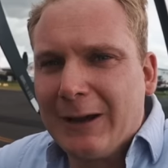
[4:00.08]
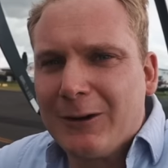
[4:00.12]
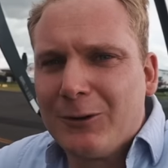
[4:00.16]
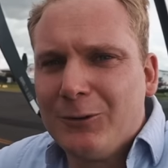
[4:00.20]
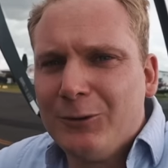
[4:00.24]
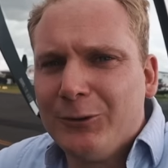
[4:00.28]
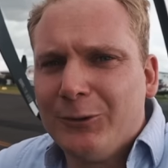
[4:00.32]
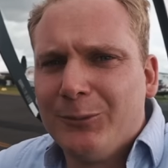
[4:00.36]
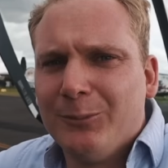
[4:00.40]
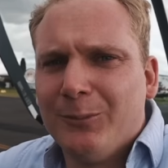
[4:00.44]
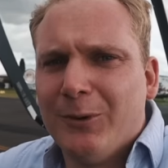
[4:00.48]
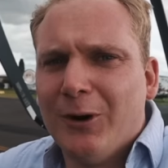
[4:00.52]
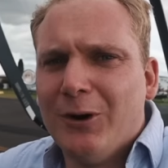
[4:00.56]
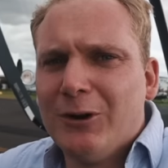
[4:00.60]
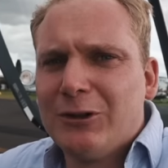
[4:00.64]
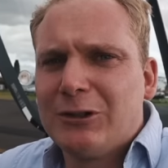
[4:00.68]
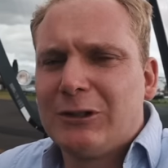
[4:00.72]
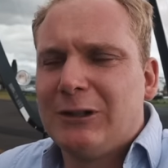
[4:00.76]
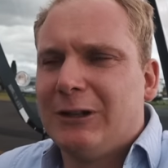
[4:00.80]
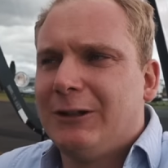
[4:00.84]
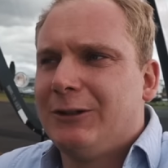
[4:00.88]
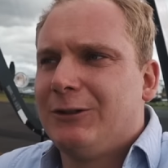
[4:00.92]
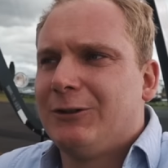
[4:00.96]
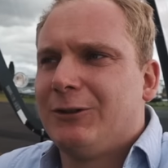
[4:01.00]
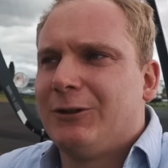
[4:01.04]
cruise
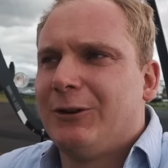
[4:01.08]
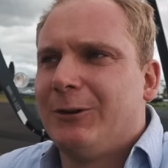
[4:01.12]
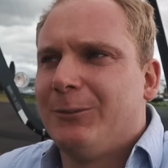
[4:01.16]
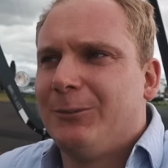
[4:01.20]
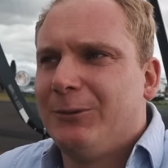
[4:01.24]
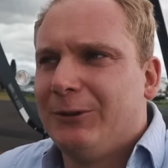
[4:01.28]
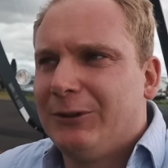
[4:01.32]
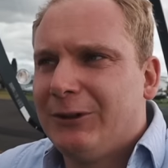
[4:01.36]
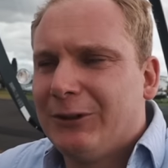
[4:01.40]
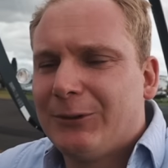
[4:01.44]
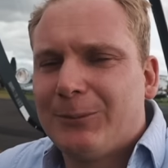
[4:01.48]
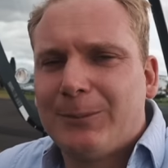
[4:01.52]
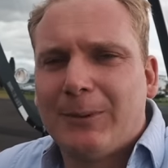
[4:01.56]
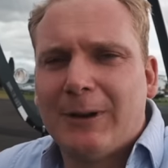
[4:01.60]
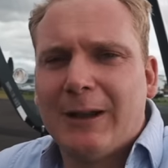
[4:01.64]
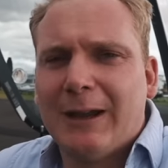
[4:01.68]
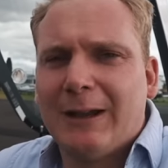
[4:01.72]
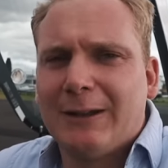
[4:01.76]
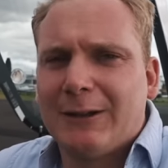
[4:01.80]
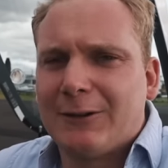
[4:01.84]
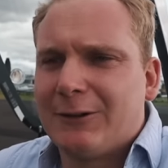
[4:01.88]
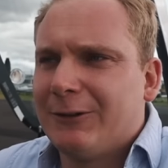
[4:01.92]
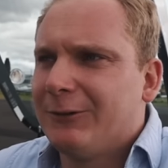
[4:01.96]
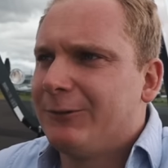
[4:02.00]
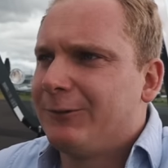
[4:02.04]
mostly in Europe with this
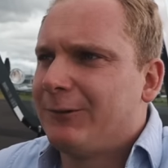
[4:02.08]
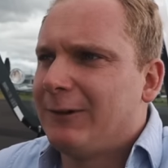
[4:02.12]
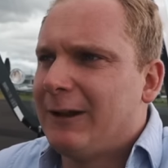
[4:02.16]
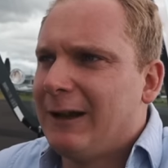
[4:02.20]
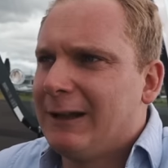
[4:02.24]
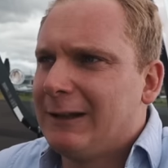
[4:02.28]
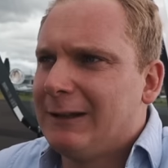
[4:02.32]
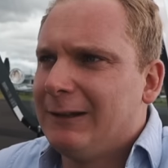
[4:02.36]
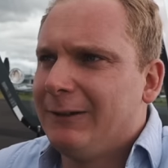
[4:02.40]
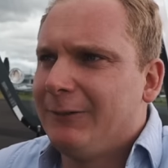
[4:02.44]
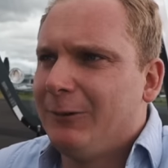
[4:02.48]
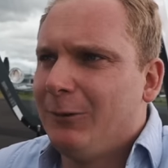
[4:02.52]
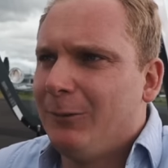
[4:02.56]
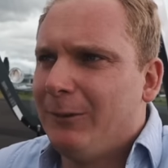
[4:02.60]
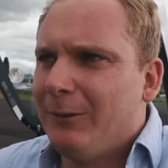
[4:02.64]
plane around flight level